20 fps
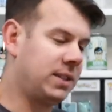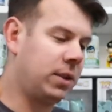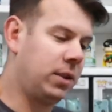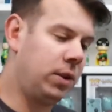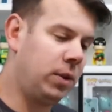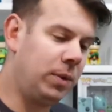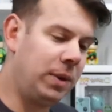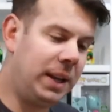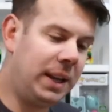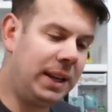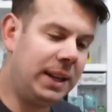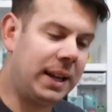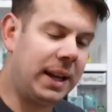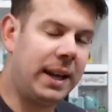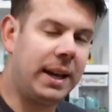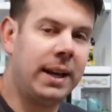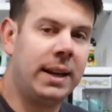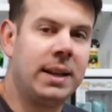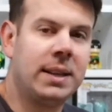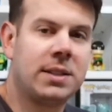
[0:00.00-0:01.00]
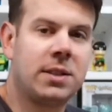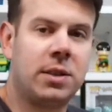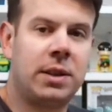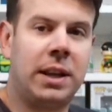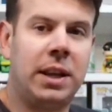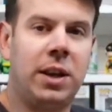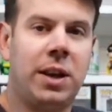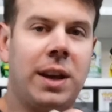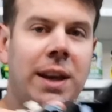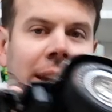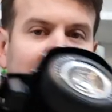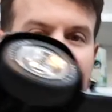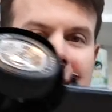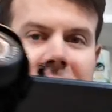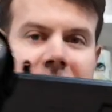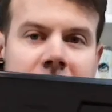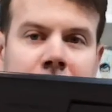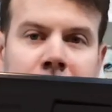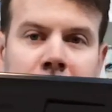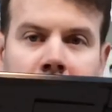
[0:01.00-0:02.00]
So you need it so that you can get
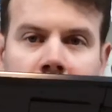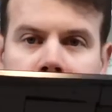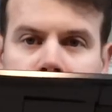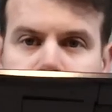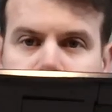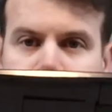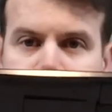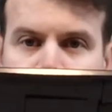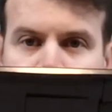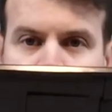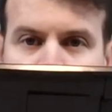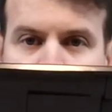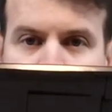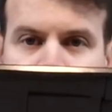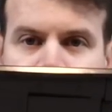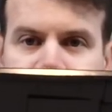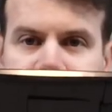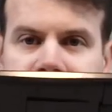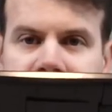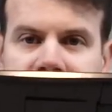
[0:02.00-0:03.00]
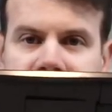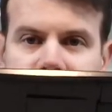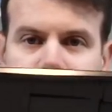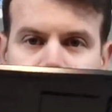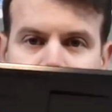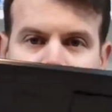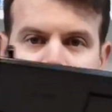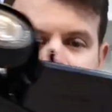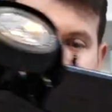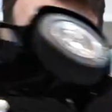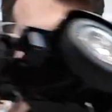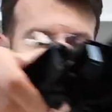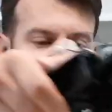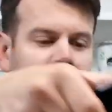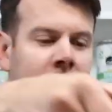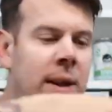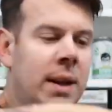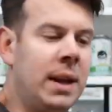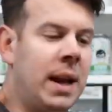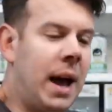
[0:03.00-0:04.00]
to the bottom of the vehicle there.
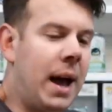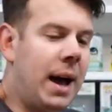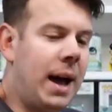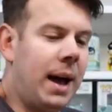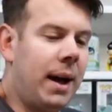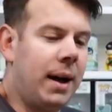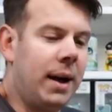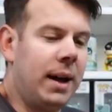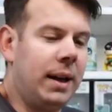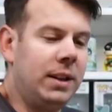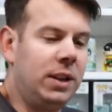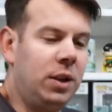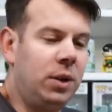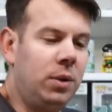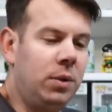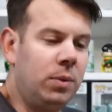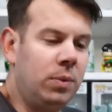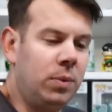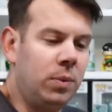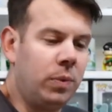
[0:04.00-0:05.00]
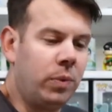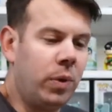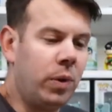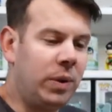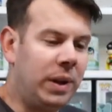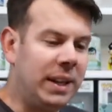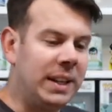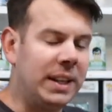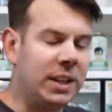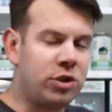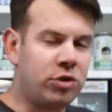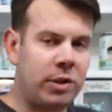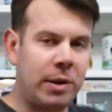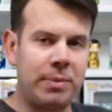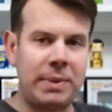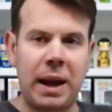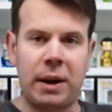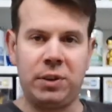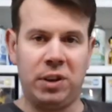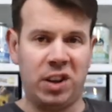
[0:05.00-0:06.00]
Uh, you will need it
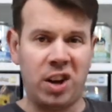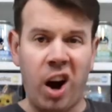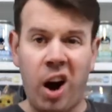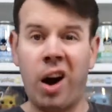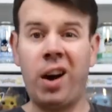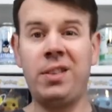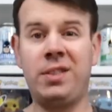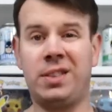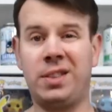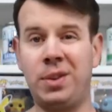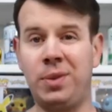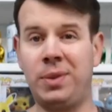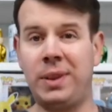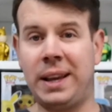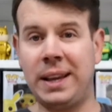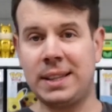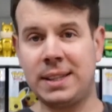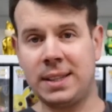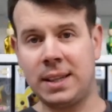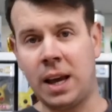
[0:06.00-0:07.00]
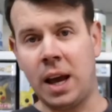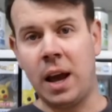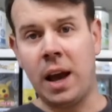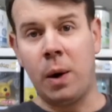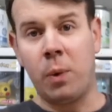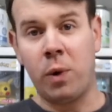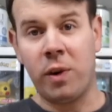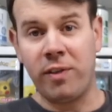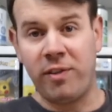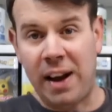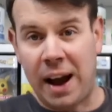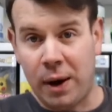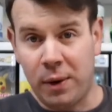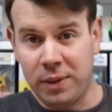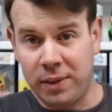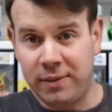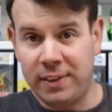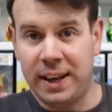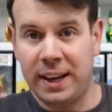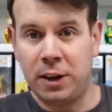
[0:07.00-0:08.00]
stripped down. You can't do this without
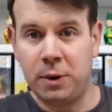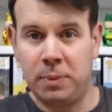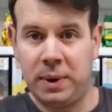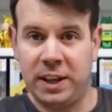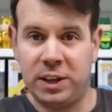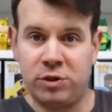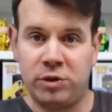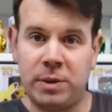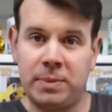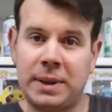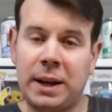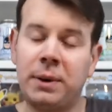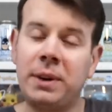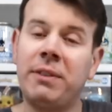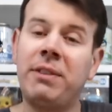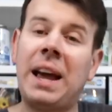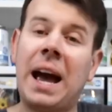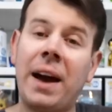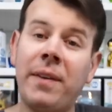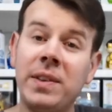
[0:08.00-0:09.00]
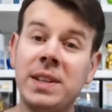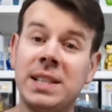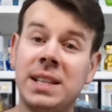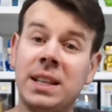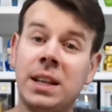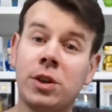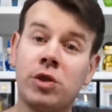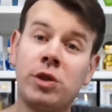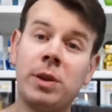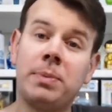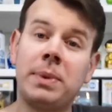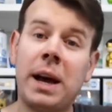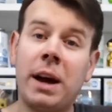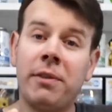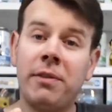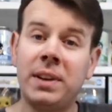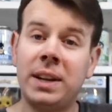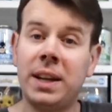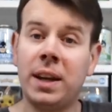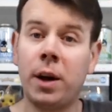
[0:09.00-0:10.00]
the vehicle being stripped down. If you haven't seen our stripped
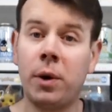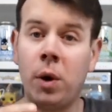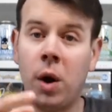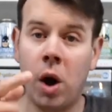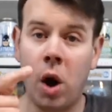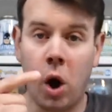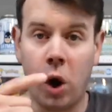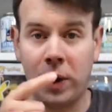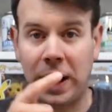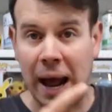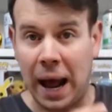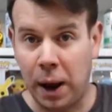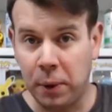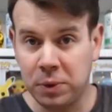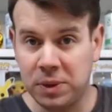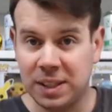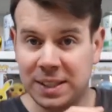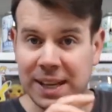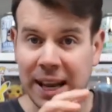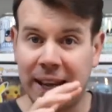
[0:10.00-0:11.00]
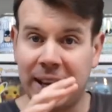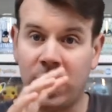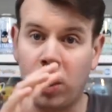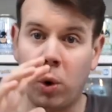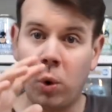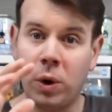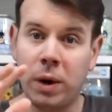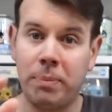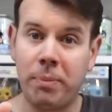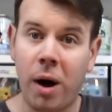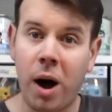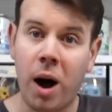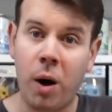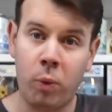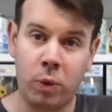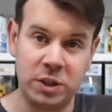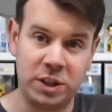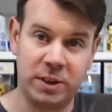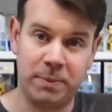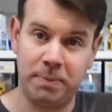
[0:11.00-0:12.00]
down video on how to take it all
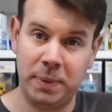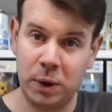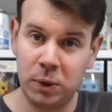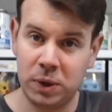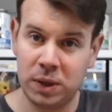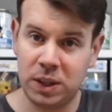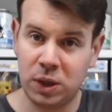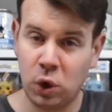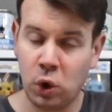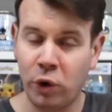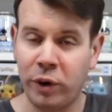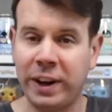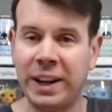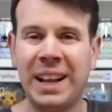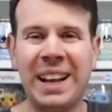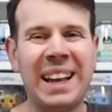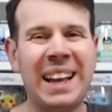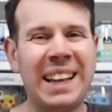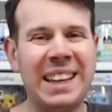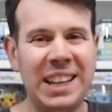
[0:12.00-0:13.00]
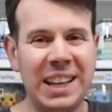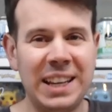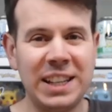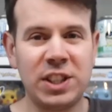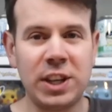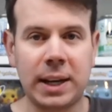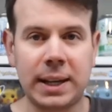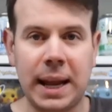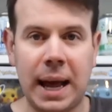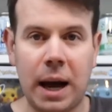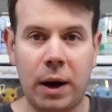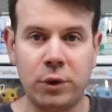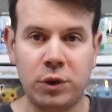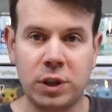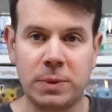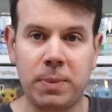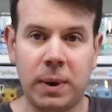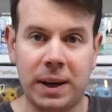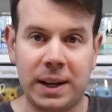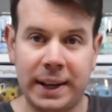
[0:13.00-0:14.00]
apart once you build the DeLorean, you can check that out
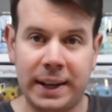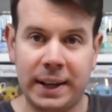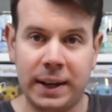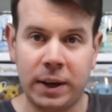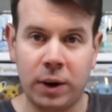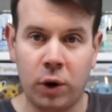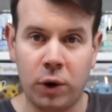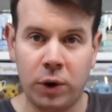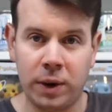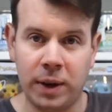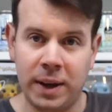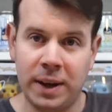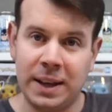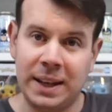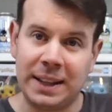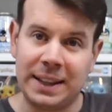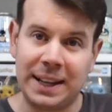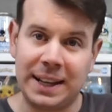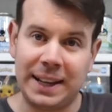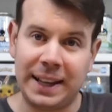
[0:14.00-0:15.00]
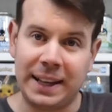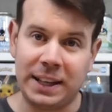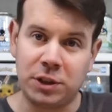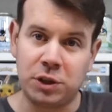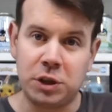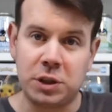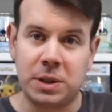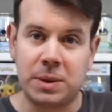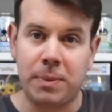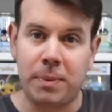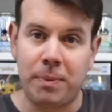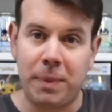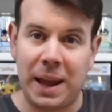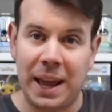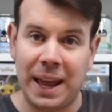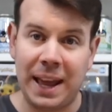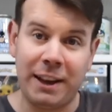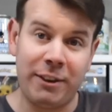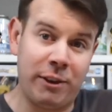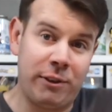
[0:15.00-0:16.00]
just by clicking on the link just
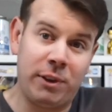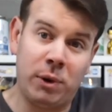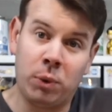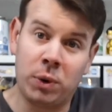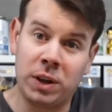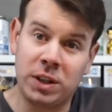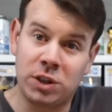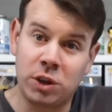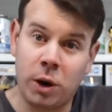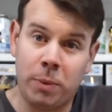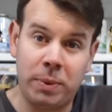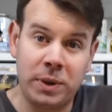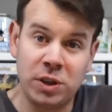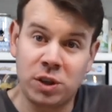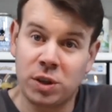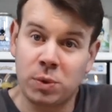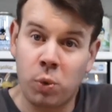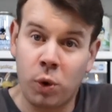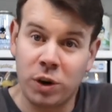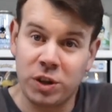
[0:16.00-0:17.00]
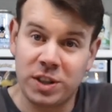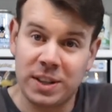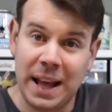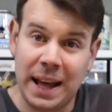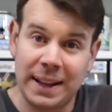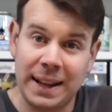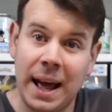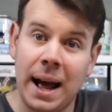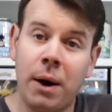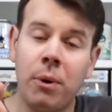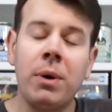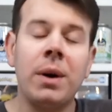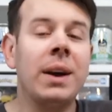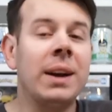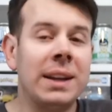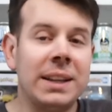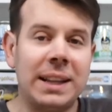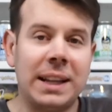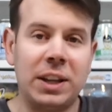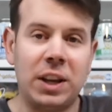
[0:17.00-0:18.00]
here. If you want to stop and just watch that now,
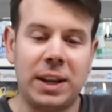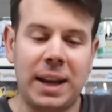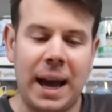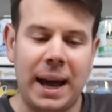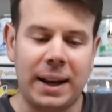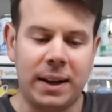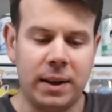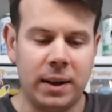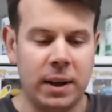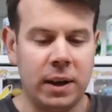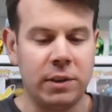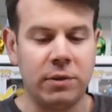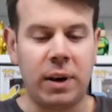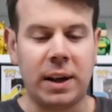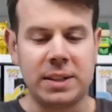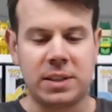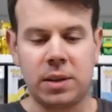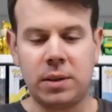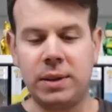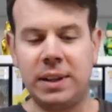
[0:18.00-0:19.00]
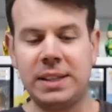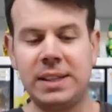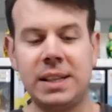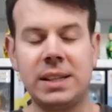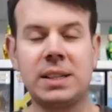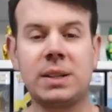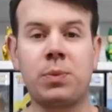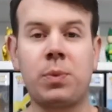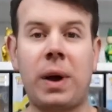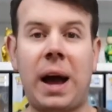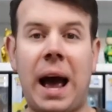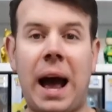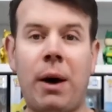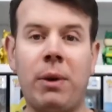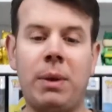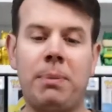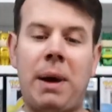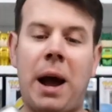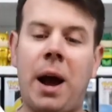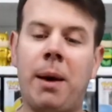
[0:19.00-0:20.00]
then you can. Right, so this is
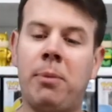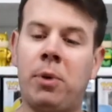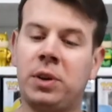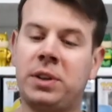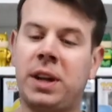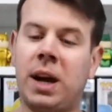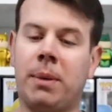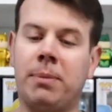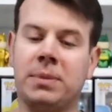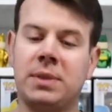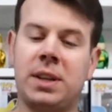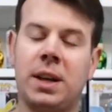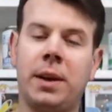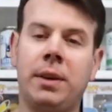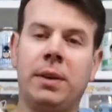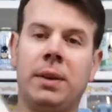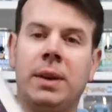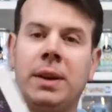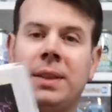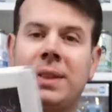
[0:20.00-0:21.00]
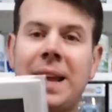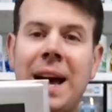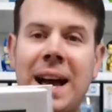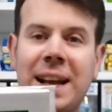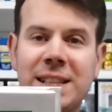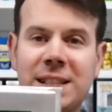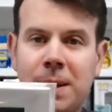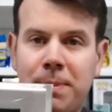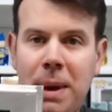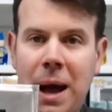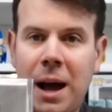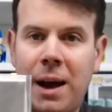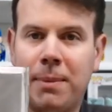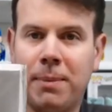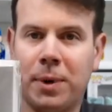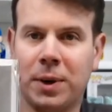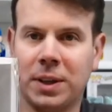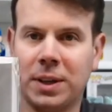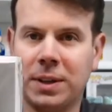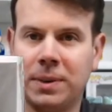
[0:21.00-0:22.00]
how the power mod comes. So that's the
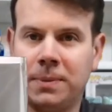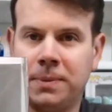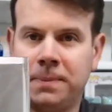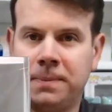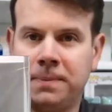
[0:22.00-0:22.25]
power mod.